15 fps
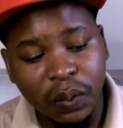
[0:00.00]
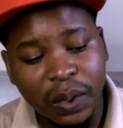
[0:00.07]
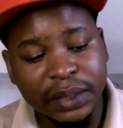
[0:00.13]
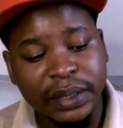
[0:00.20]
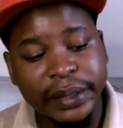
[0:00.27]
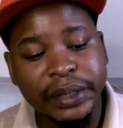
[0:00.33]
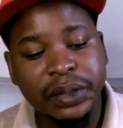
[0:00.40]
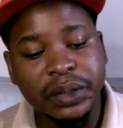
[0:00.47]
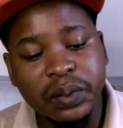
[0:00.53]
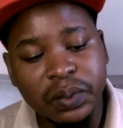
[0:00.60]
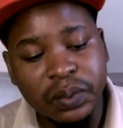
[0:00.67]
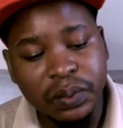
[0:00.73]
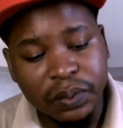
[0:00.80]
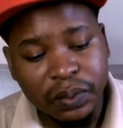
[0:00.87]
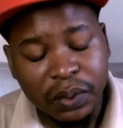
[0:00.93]
what they
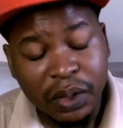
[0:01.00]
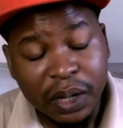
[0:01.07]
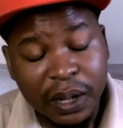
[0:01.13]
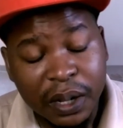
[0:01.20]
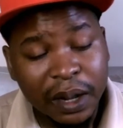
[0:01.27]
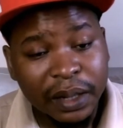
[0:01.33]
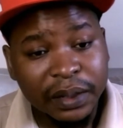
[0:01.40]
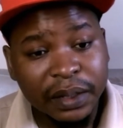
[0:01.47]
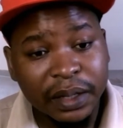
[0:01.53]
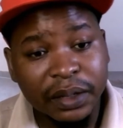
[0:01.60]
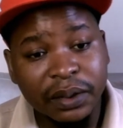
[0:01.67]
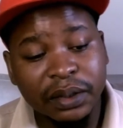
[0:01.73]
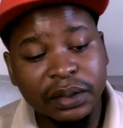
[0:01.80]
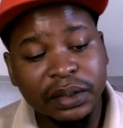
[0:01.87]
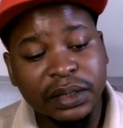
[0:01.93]
do, they
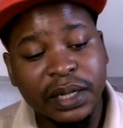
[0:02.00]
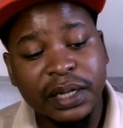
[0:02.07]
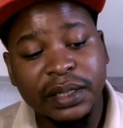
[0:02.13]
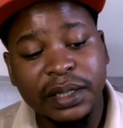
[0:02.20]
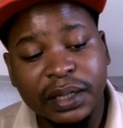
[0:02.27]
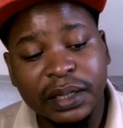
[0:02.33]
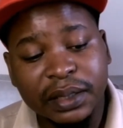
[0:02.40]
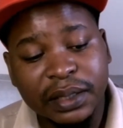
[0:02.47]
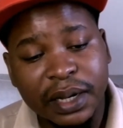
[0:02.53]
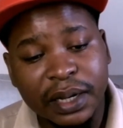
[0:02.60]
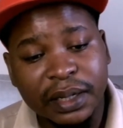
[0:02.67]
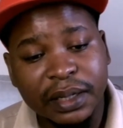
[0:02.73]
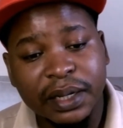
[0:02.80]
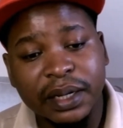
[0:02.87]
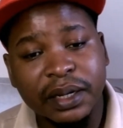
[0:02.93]
don't take that
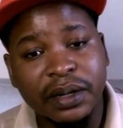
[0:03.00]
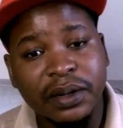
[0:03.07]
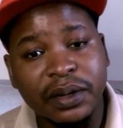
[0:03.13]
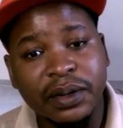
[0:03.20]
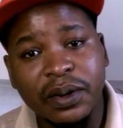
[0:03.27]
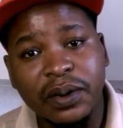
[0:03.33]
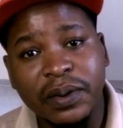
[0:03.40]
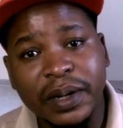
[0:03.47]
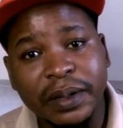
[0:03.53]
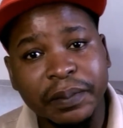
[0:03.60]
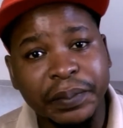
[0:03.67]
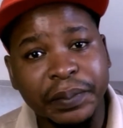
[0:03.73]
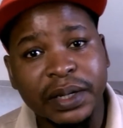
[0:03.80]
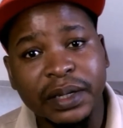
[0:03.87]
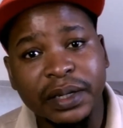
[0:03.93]
tender and go
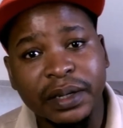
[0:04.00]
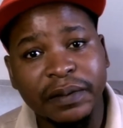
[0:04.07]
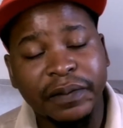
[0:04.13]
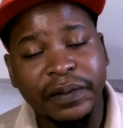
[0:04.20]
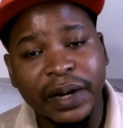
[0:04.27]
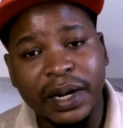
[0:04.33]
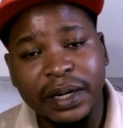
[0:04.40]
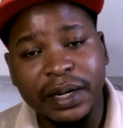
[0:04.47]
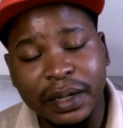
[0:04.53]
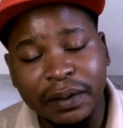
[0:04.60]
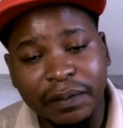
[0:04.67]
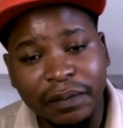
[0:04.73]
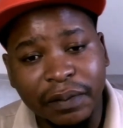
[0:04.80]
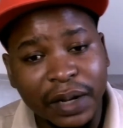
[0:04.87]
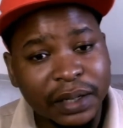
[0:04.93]
and build and
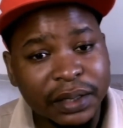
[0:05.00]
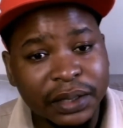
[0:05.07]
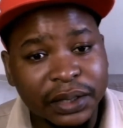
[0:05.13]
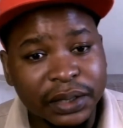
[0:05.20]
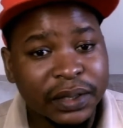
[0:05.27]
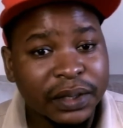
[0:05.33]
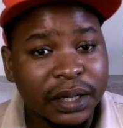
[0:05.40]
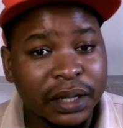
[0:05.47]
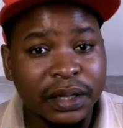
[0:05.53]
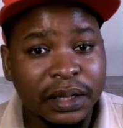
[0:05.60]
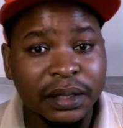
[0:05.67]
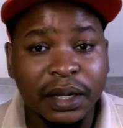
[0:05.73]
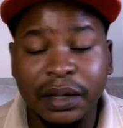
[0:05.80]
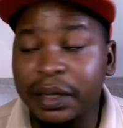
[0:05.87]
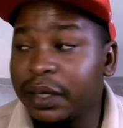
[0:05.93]
flourish in
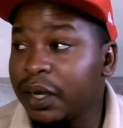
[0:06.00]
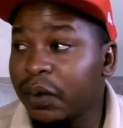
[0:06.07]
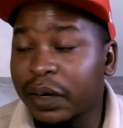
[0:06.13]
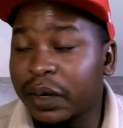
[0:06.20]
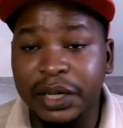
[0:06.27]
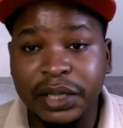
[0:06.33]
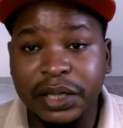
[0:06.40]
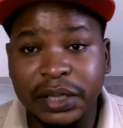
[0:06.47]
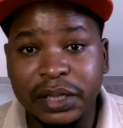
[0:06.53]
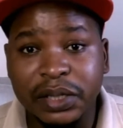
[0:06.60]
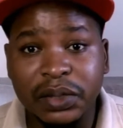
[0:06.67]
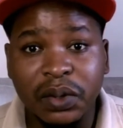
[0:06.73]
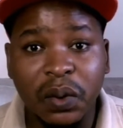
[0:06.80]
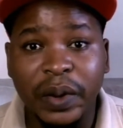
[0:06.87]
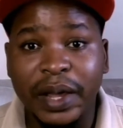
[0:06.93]
the
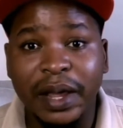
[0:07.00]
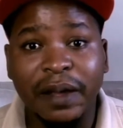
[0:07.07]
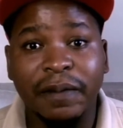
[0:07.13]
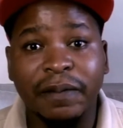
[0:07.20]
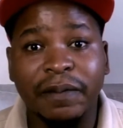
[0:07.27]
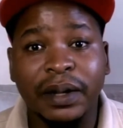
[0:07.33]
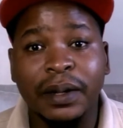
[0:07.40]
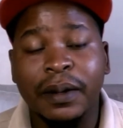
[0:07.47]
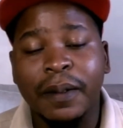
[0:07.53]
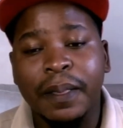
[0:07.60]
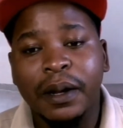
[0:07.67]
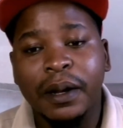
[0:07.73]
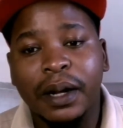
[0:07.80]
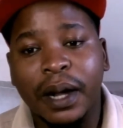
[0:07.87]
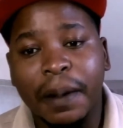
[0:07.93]
locations or wherever
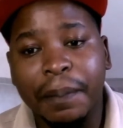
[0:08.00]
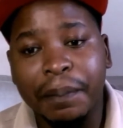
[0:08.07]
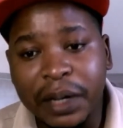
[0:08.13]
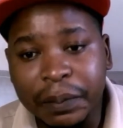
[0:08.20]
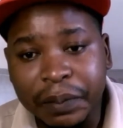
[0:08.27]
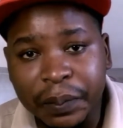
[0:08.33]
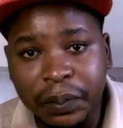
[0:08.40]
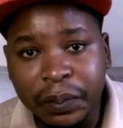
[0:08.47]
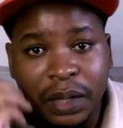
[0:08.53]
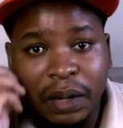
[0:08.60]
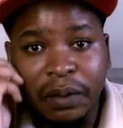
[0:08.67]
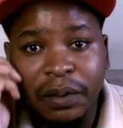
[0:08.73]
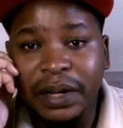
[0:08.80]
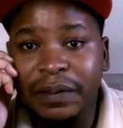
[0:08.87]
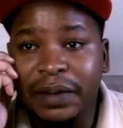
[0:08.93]
Black people
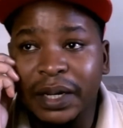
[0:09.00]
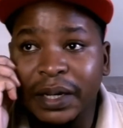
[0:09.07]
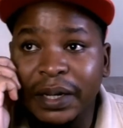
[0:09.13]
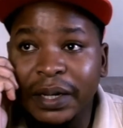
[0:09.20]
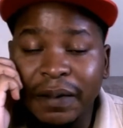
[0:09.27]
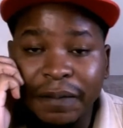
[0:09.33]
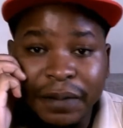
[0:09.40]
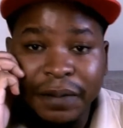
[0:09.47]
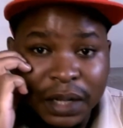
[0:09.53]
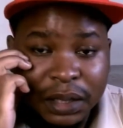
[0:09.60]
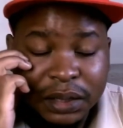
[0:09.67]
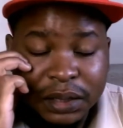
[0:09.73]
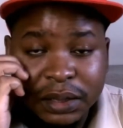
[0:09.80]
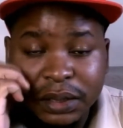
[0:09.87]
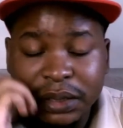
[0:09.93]
are, or even in the
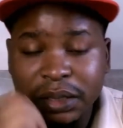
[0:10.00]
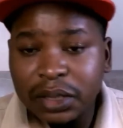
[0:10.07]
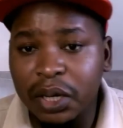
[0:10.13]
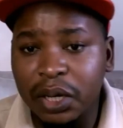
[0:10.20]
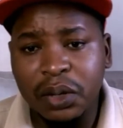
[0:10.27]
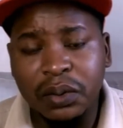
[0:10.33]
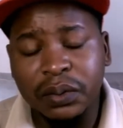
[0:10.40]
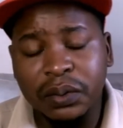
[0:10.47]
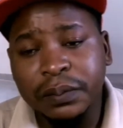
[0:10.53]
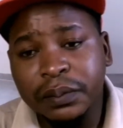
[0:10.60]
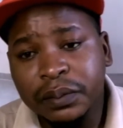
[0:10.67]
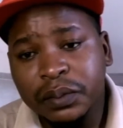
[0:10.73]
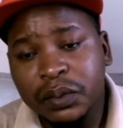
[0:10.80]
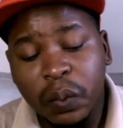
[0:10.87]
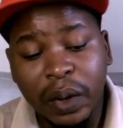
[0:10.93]
villages. No,
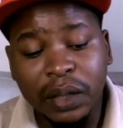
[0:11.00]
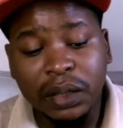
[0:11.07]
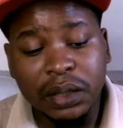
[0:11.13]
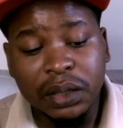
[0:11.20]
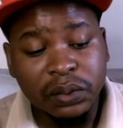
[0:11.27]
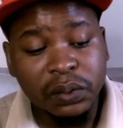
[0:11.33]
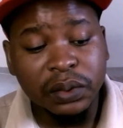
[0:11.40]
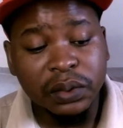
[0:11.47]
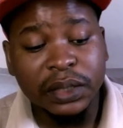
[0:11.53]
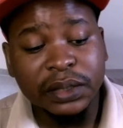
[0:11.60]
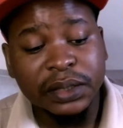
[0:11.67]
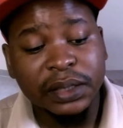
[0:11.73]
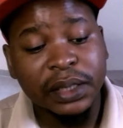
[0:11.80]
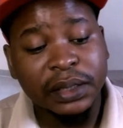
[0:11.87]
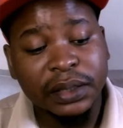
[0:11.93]
what they do,
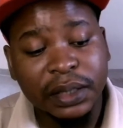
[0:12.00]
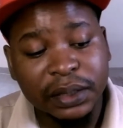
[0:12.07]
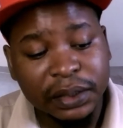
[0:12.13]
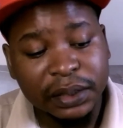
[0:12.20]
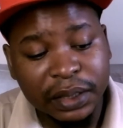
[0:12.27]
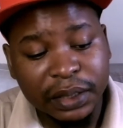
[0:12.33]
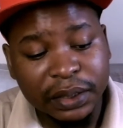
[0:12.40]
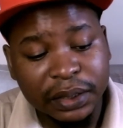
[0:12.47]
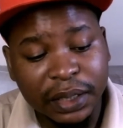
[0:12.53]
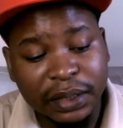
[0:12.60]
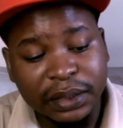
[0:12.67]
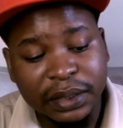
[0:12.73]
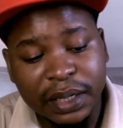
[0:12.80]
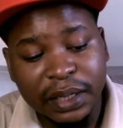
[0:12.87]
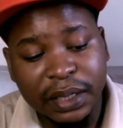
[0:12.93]
they take that
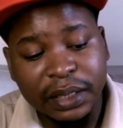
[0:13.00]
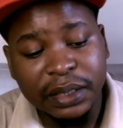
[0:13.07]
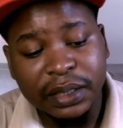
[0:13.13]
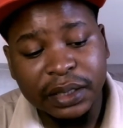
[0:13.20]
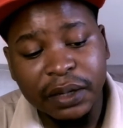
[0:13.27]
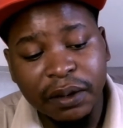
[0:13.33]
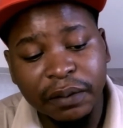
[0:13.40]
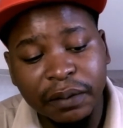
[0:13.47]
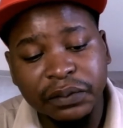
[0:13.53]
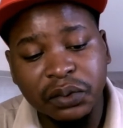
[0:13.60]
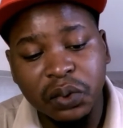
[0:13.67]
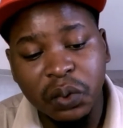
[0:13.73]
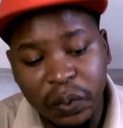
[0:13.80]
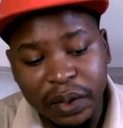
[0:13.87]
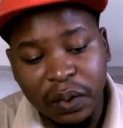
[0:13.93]
tender, instead of
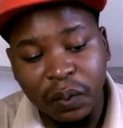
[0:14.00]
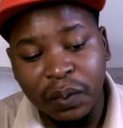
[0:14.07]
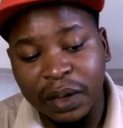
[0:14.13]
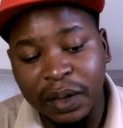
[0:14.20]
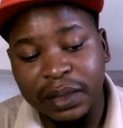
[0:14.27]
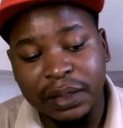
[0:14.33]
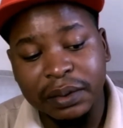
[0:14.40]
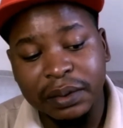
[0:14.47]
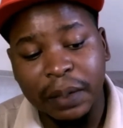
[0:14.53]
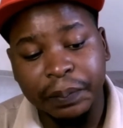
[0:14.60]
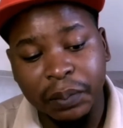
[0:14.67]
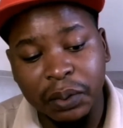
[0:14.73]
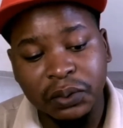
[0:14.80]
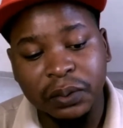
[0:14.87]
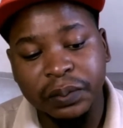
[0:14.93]
doing what they were
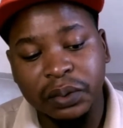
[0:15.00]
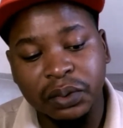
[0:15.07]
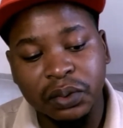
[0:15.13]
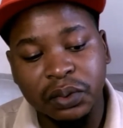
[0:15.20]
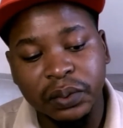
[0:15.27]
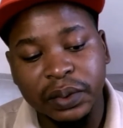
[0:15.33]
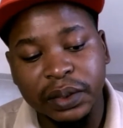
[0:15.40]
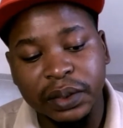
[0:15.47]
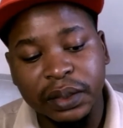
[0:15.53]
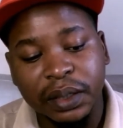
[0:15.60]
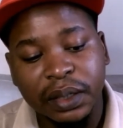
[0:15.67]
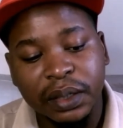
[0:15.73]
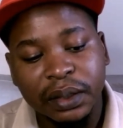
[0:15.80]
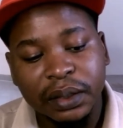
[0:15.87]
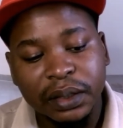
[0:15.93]
supposed to be doing.
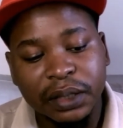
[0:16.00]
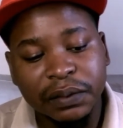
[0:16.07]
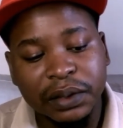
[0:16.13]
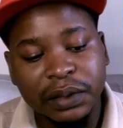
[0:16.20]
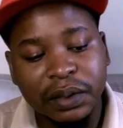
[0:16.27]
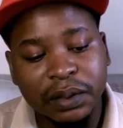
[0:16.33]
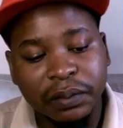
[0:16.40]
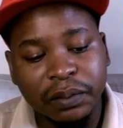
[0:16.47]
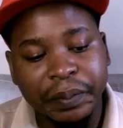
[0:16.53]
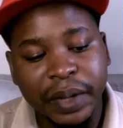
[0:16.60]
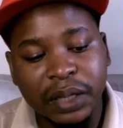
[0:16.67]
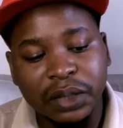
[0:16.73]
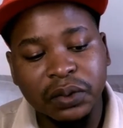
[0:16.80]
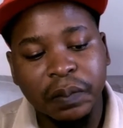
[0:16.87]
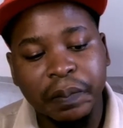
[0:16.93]
If they were
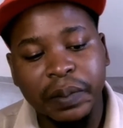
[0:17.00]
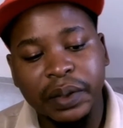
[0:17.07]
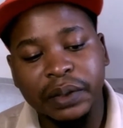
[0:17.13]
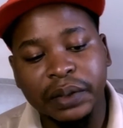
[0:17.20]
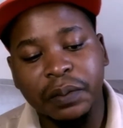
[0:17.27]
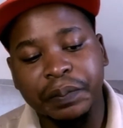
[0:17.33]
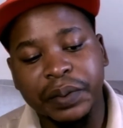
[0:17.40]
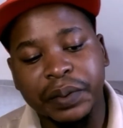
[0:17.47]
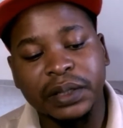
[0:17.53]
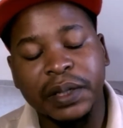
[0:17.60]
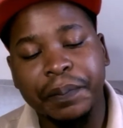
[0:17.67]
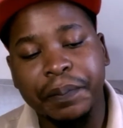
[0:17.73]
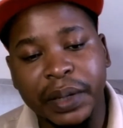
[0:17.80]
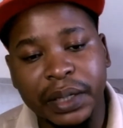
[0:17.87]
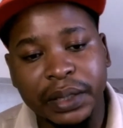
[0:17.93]
meant to
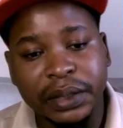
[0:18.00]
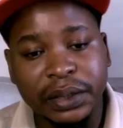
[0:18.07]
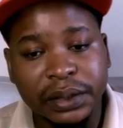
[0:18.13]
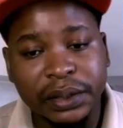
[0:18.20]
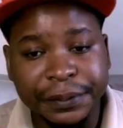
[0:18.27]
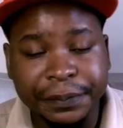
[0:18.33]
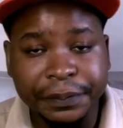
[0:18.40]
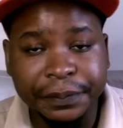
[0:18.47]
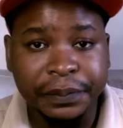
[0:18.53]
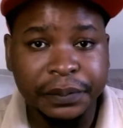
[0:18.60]
build a bridge